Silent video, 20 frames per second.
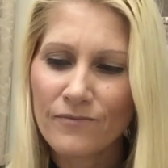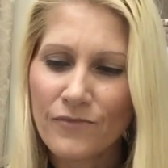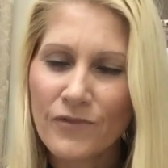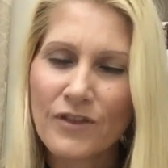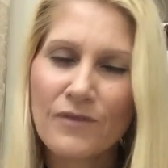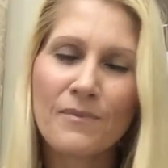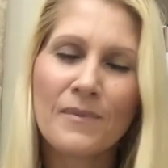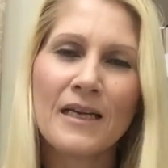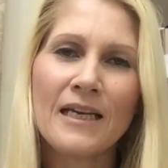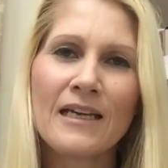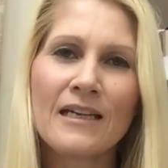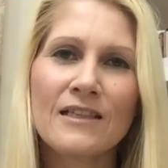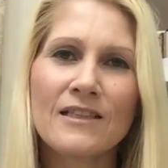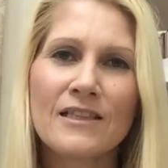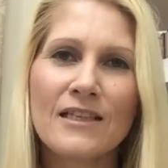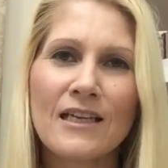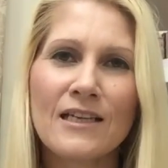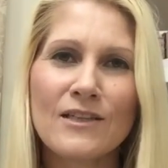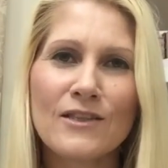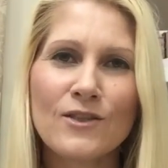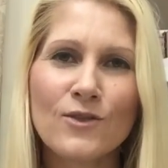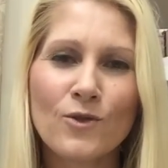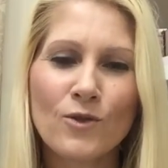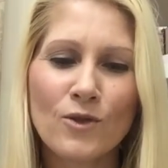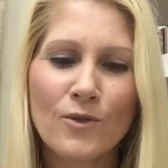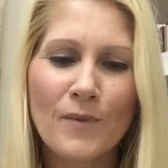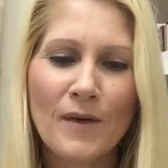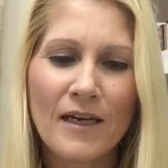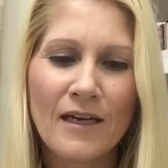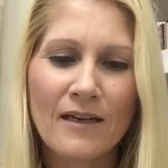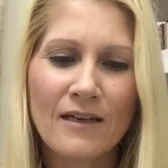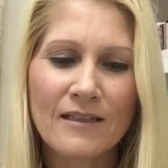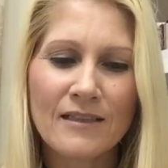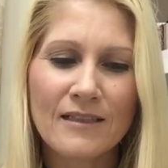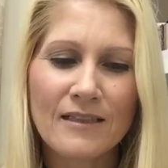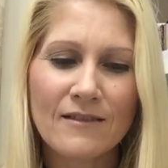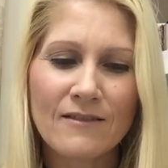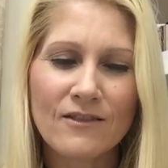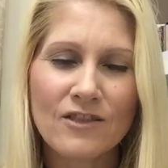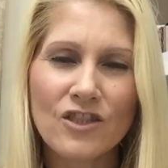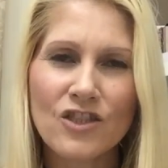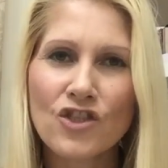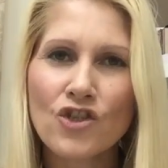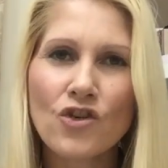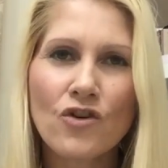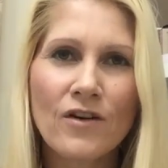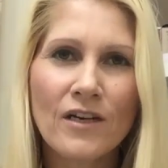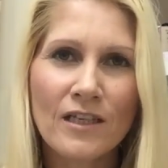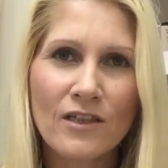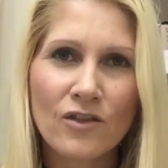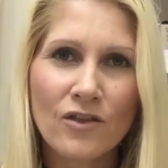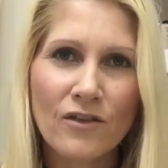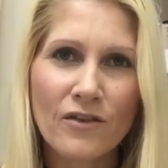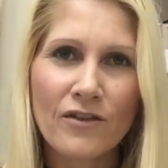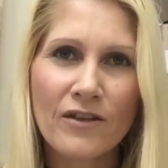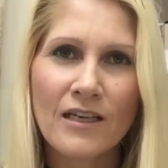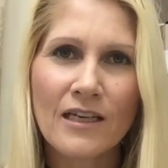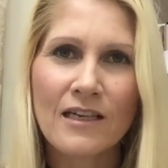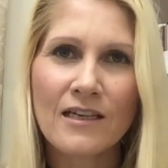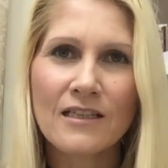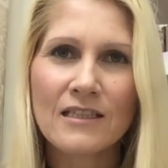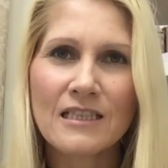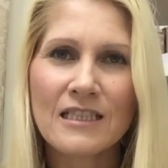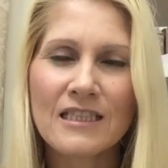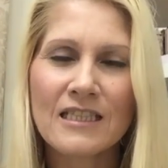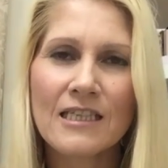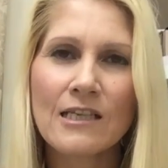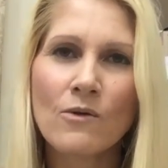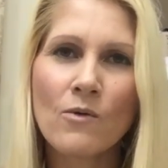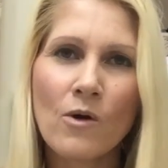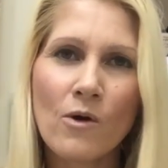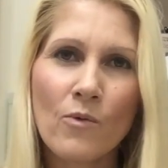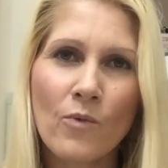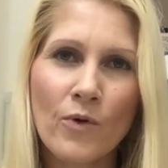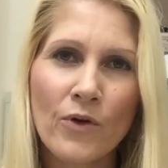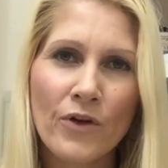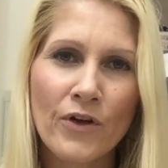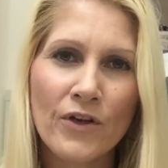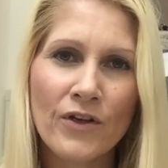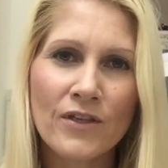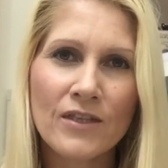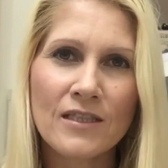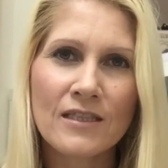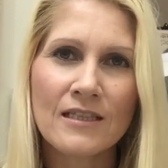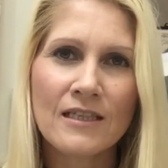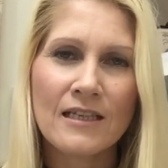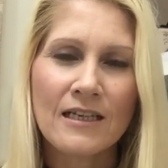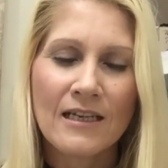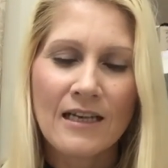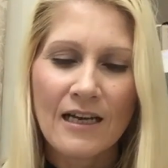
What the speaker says: With me, it's all about just trying new things and seeing what works.